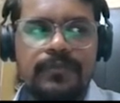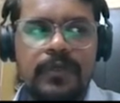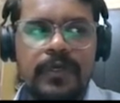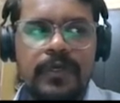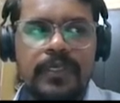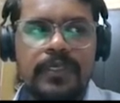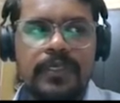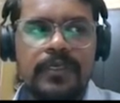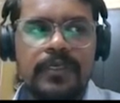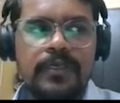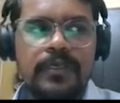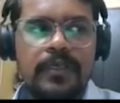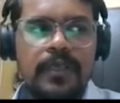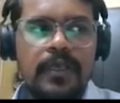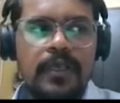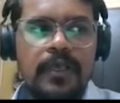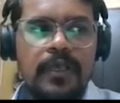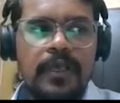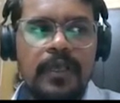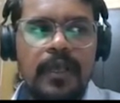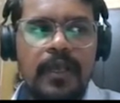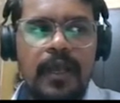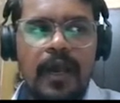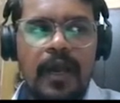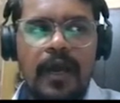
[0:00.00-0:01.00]
Okay,
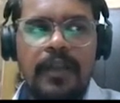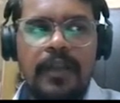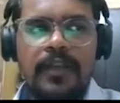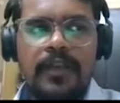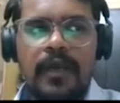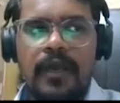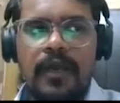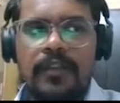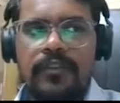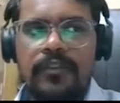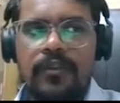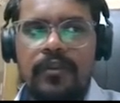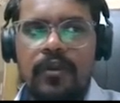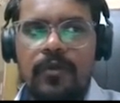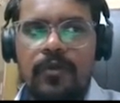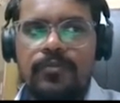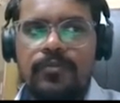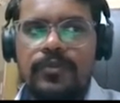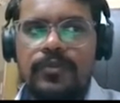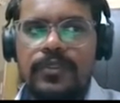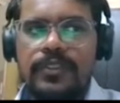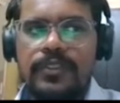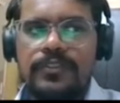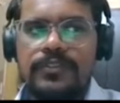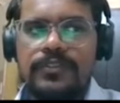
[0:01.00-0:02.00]
and another
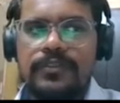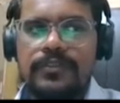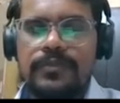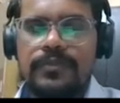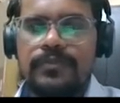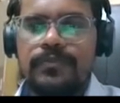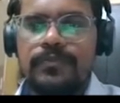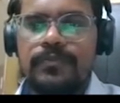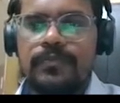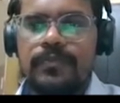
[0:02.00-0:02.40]
option is